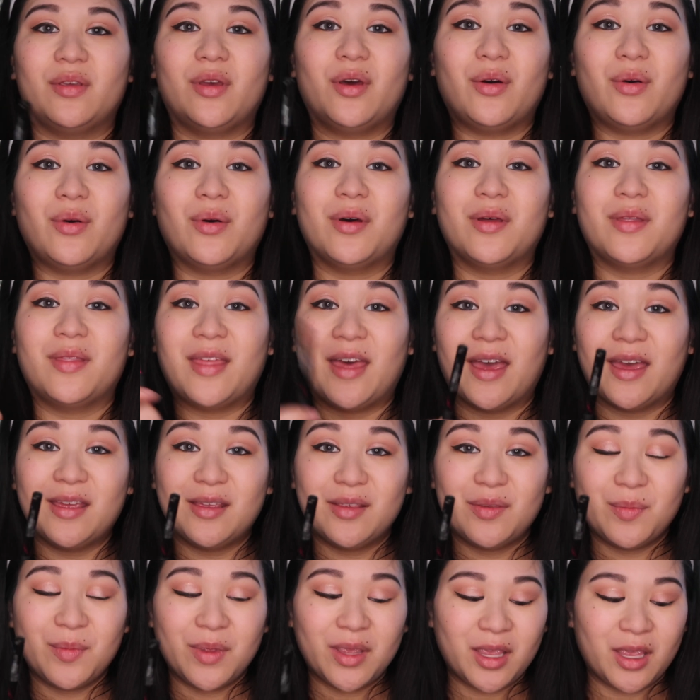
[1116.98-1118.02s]
So that
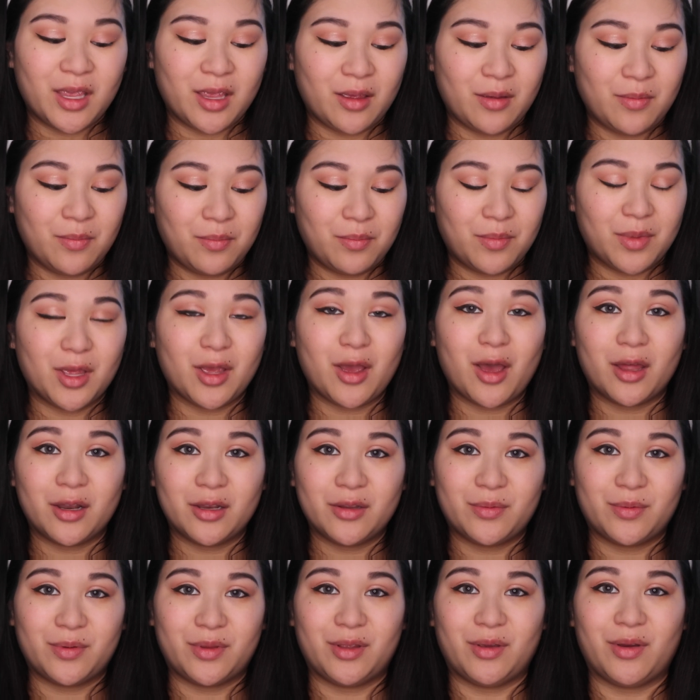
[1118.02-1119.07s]
is me being
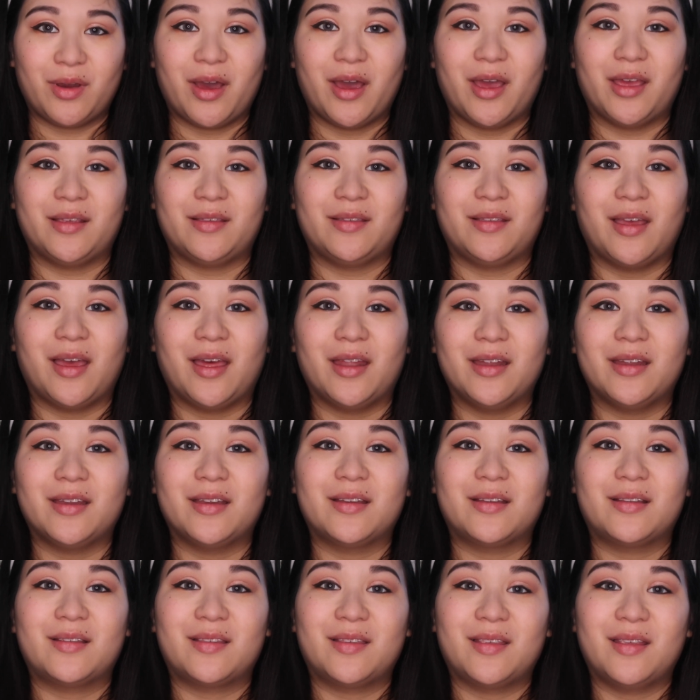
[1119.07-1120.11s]
honest with you guys that
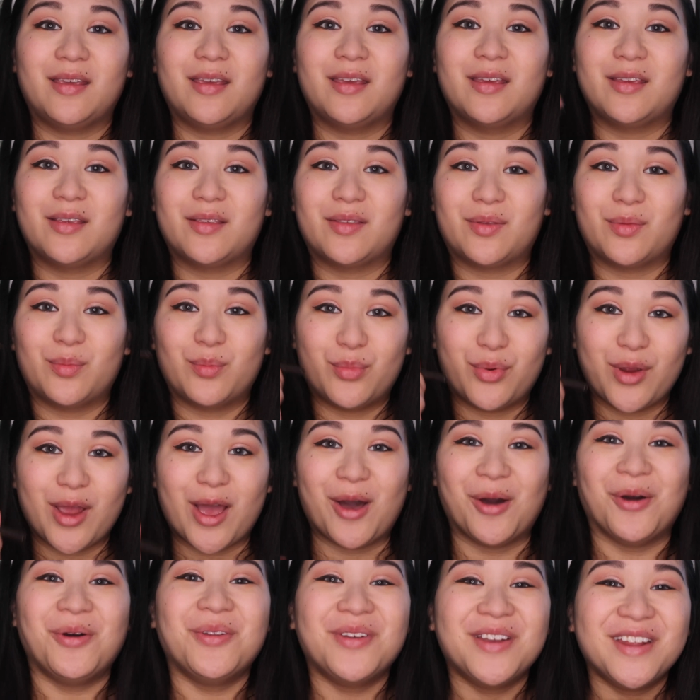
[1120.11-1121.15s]
it is
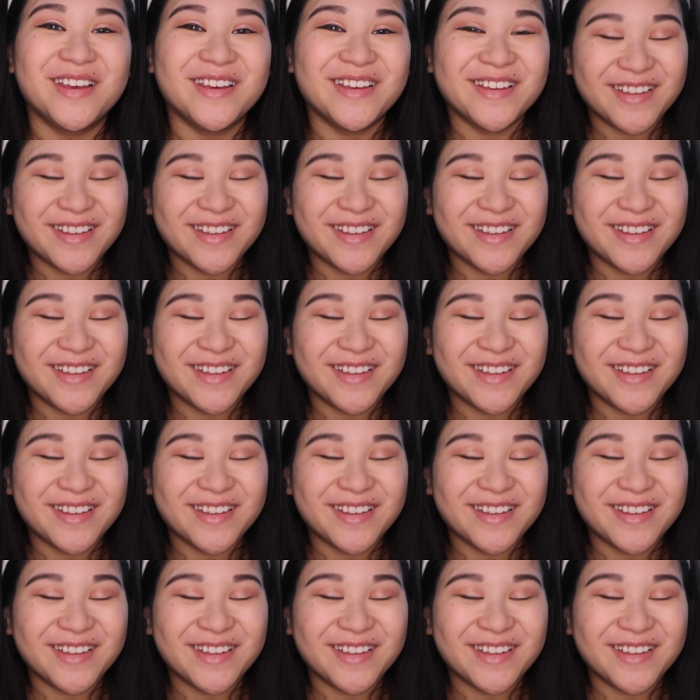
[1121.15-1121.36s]
brown,